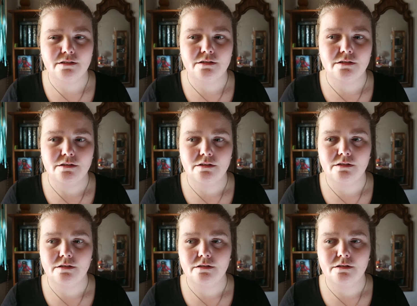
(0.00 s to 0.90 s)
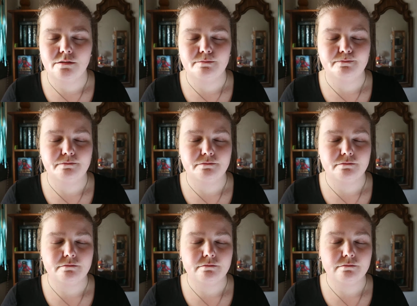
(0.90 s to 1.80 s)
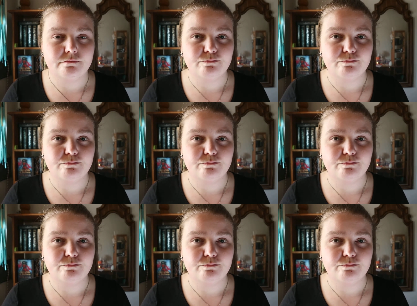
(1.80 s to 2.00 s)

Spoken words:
Nothing is said.